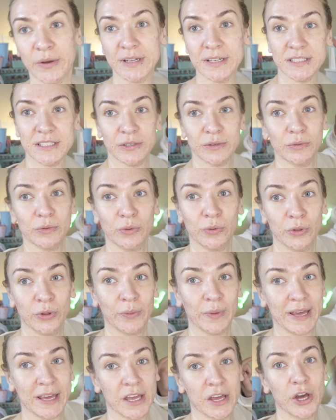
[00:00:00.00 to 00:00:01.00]
until all the
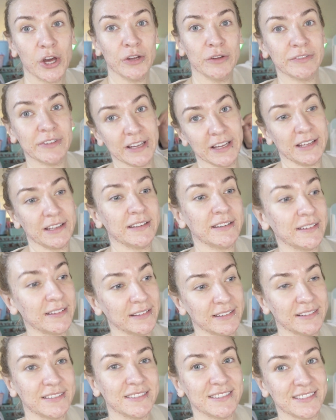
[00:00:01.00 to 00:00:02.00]
way over
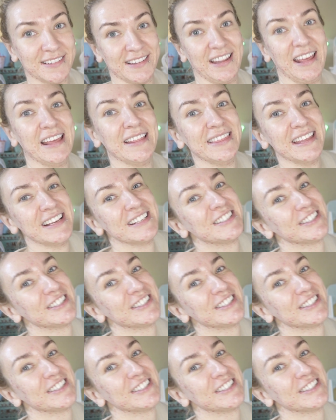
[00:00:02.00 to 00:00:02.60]
in this